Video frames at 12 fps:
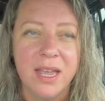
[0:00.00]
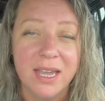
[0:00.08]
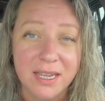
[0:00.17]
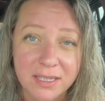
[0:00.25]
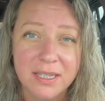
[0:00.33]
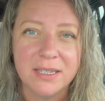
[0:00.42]

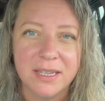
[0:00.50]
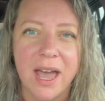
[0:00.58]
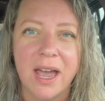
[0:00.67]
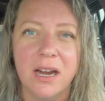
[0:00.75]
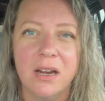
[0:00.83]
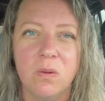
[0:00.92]
his
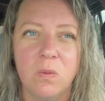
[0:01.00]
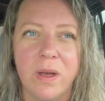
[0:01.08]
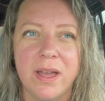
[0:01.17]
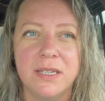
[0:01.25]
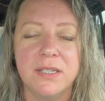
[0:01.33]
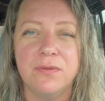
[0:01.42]
desire
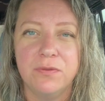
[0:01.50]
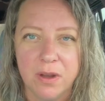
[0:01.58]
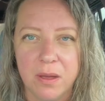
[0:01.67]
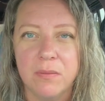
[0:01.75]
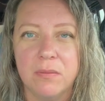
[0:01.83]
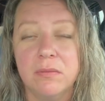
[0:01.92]
was
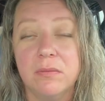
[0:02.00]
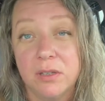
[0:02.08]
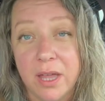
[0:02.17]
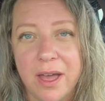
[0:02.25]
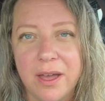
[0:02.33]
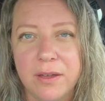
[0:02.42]
from
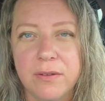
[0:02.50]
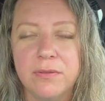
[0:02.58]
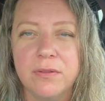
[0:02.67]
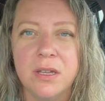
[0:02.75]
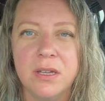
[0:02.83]
love